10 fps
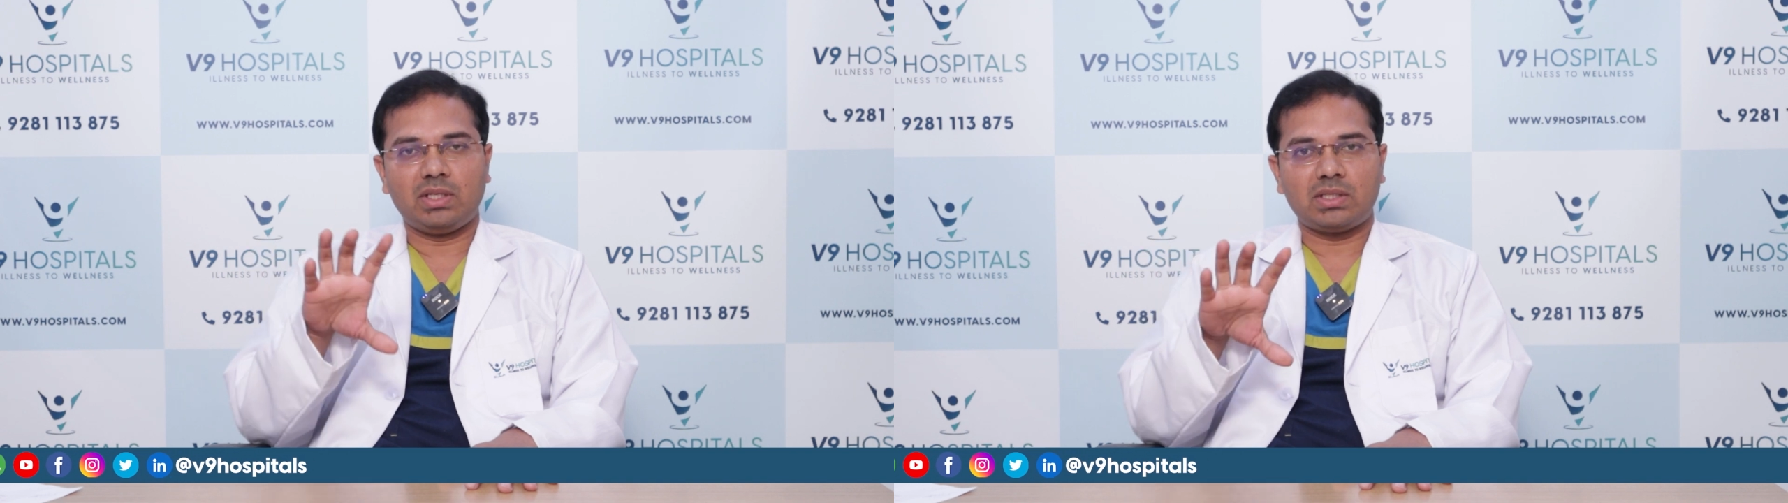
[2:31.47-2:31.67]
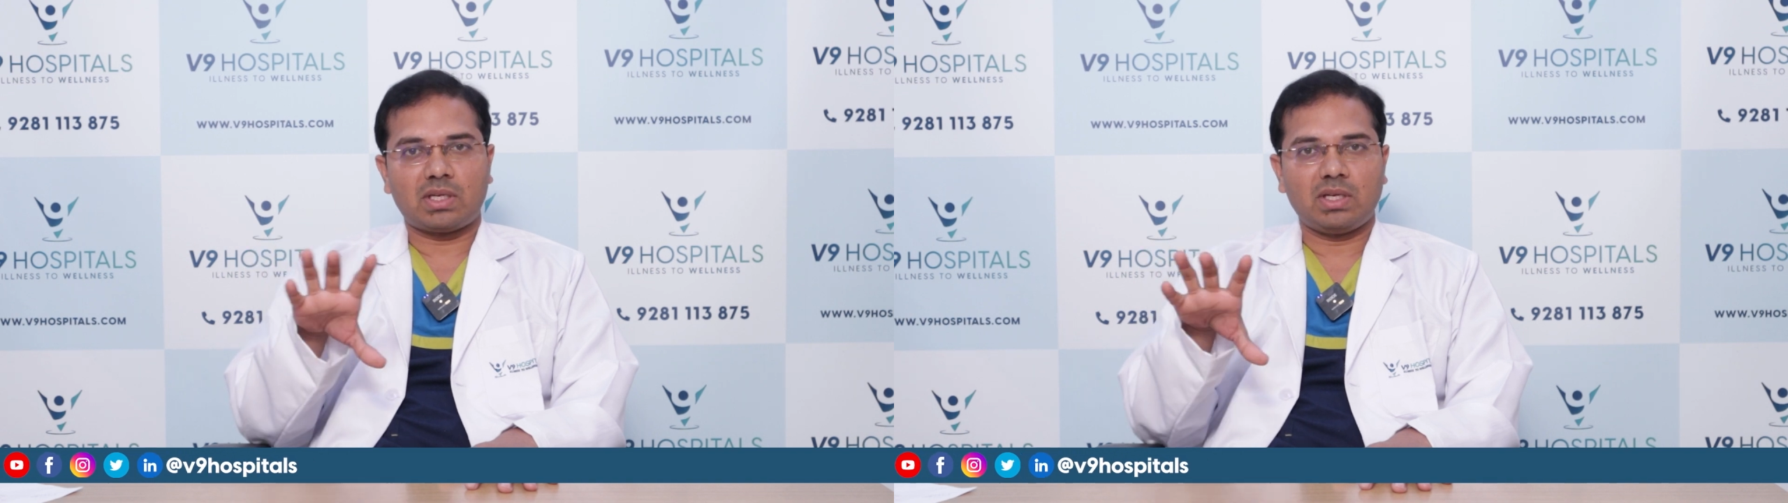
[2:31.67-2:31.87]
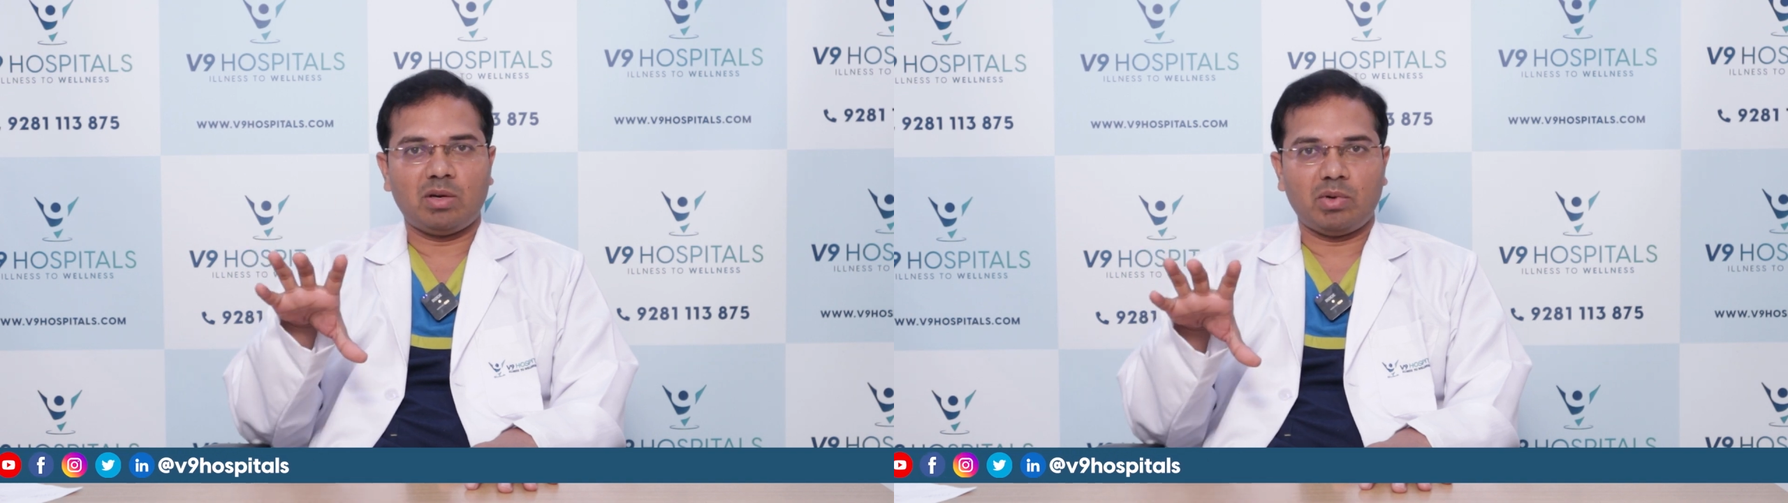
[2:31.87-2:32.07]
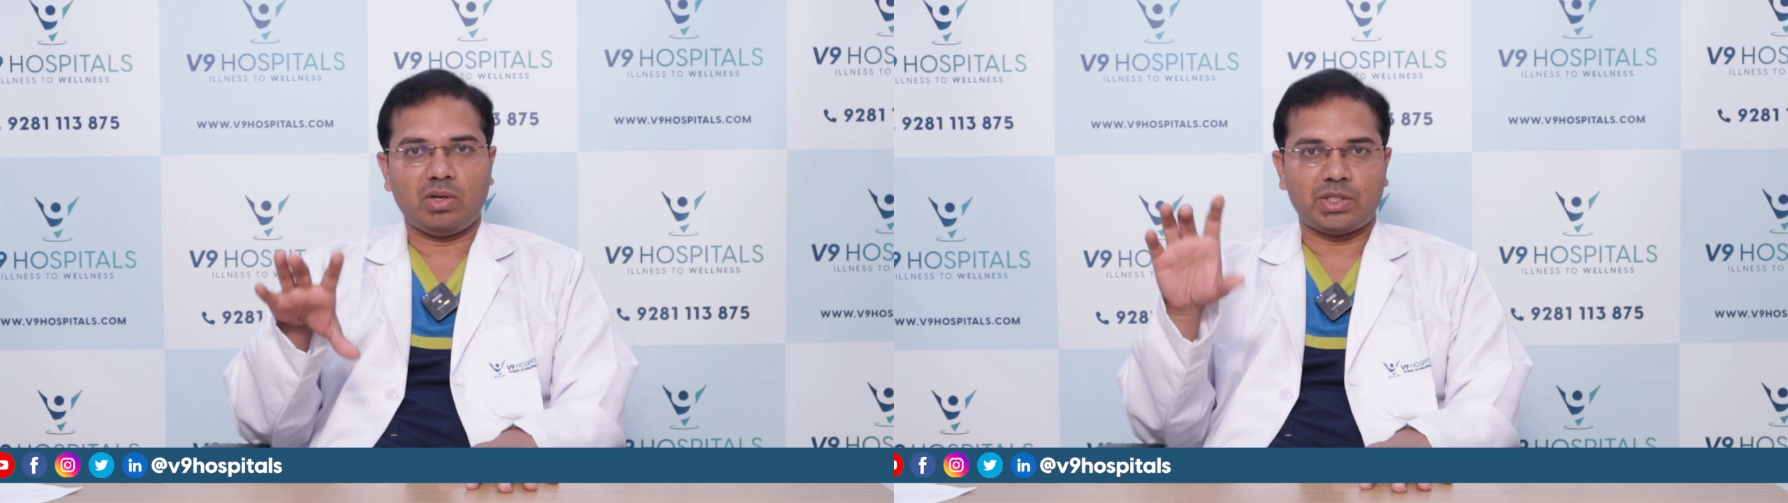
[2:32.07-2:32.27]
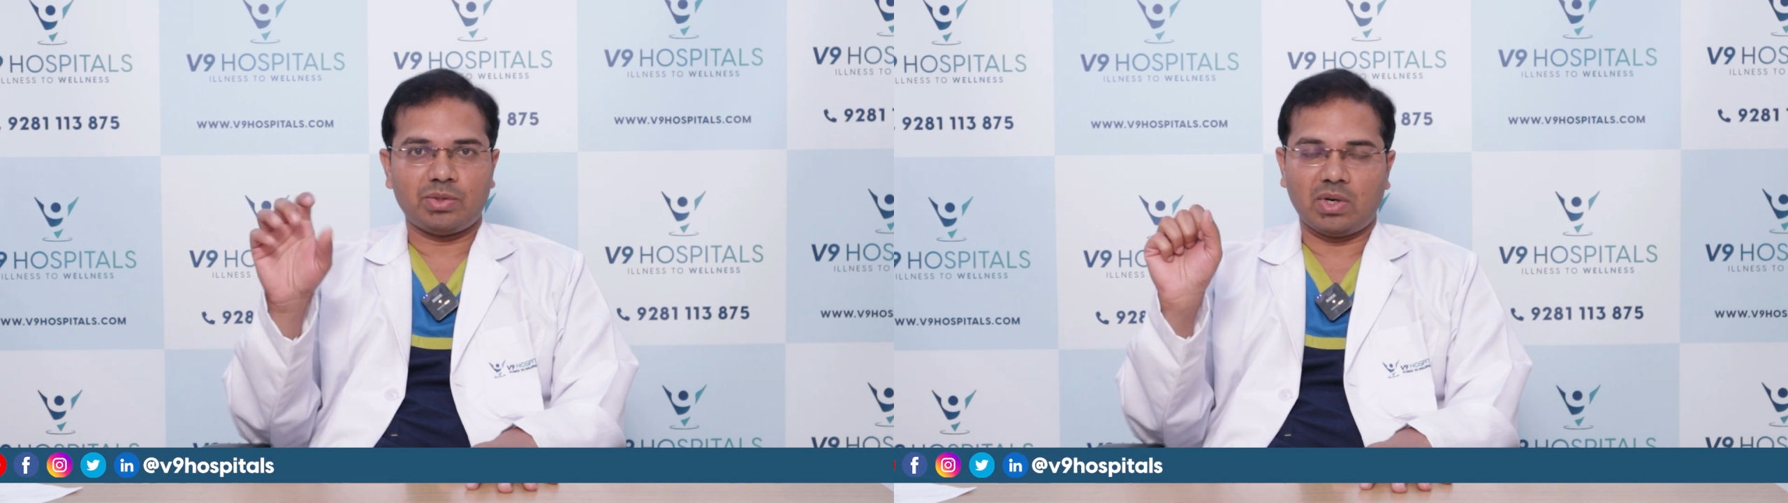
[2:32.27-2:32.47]
These are the
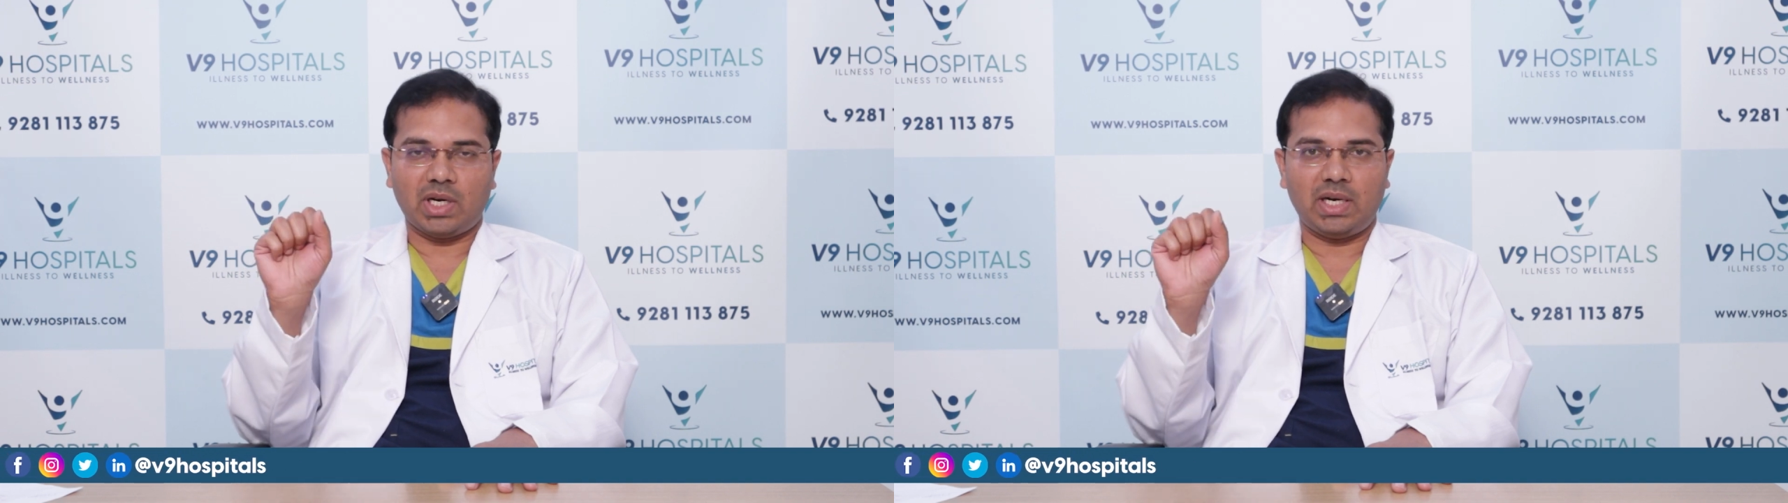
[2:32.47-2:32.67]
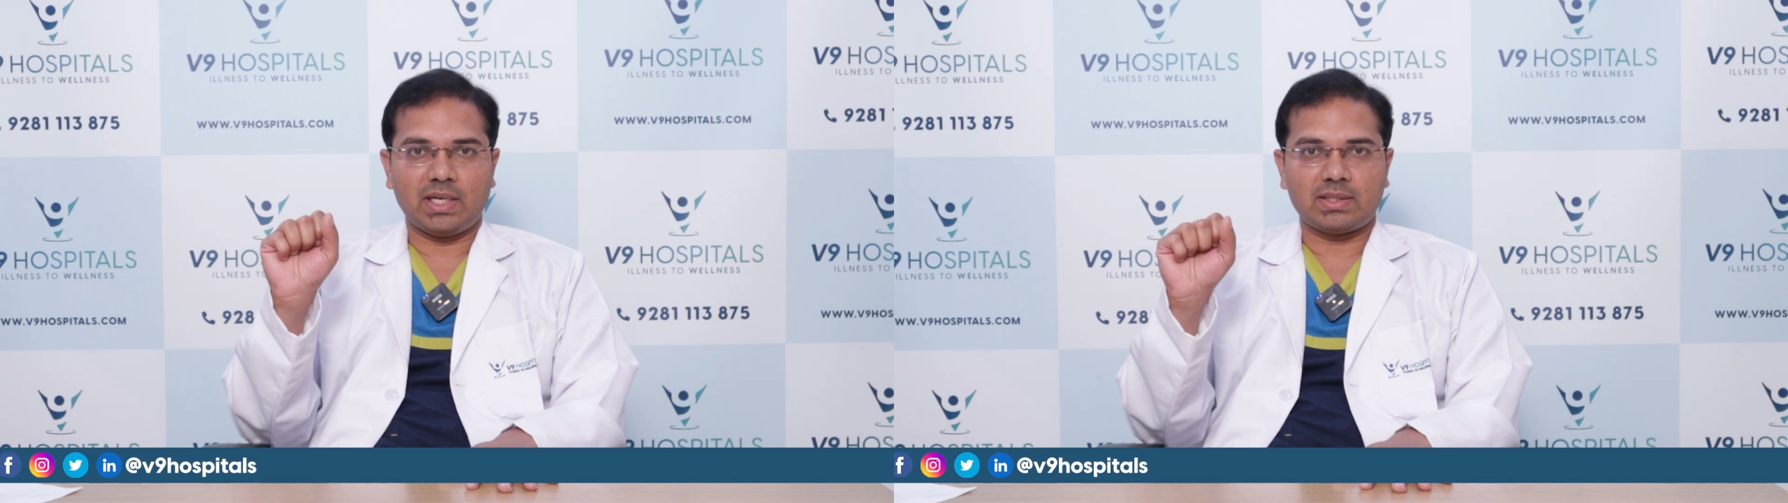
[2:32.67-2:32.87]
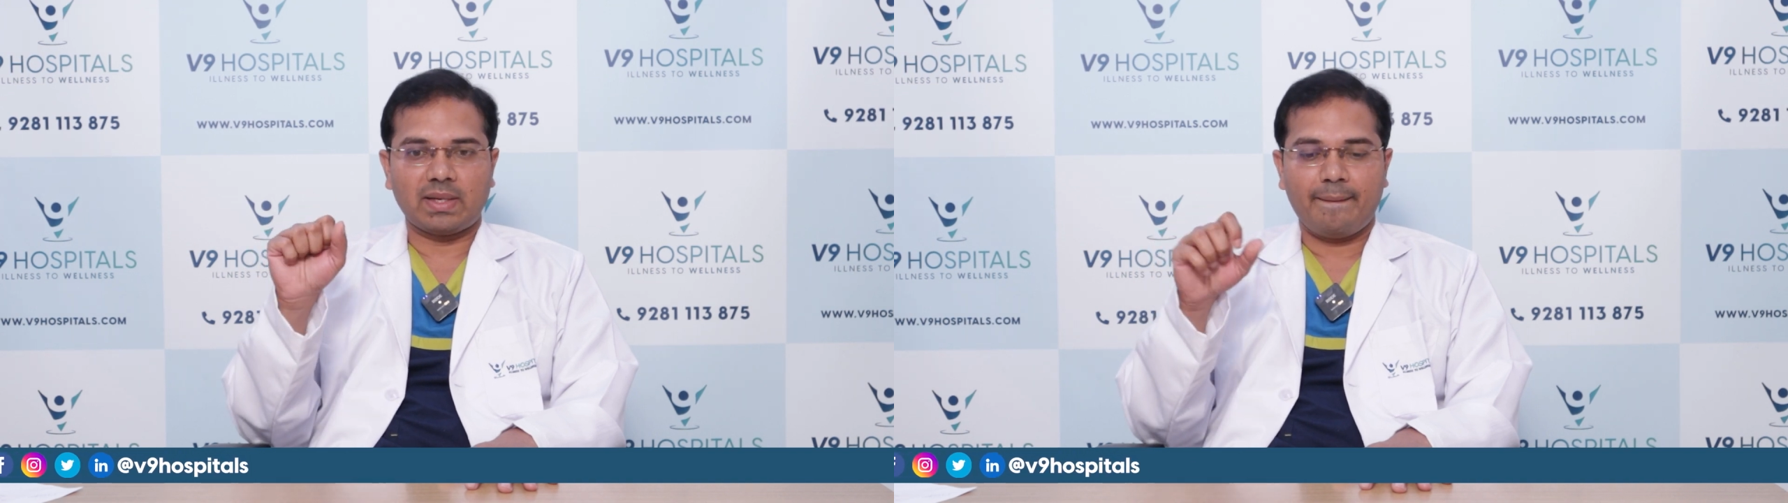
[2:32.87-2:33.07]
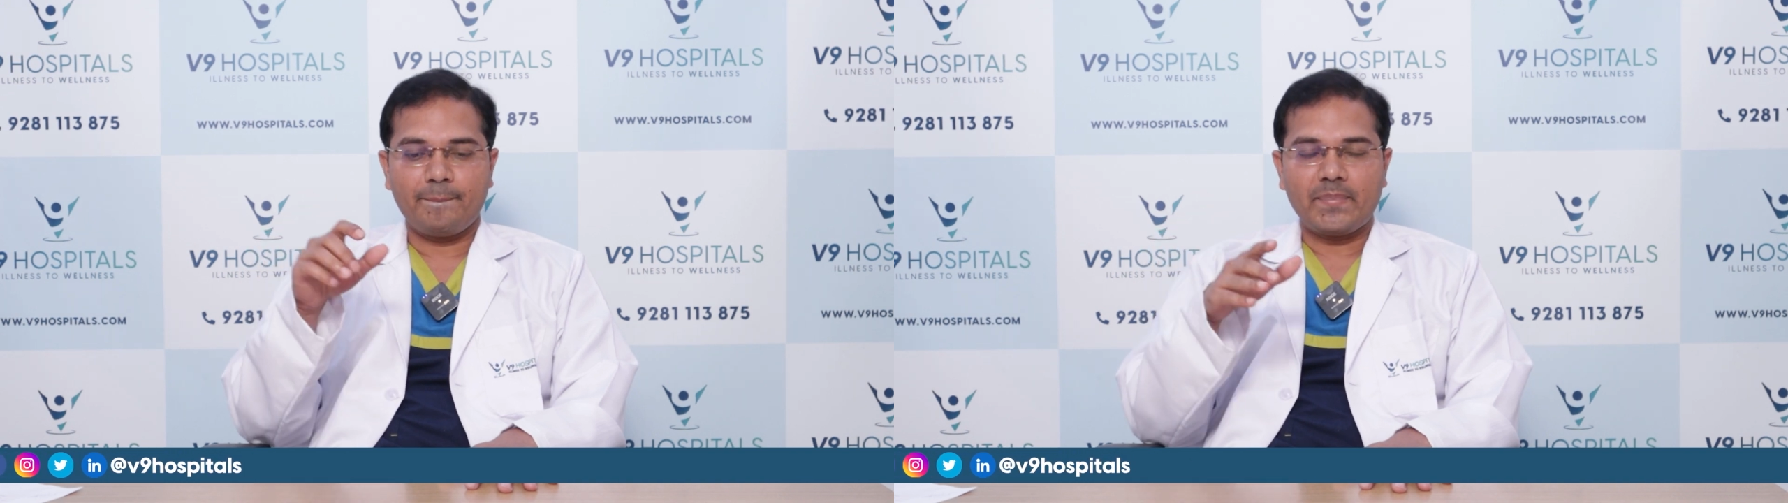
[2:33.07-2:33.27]
WHO guidelines.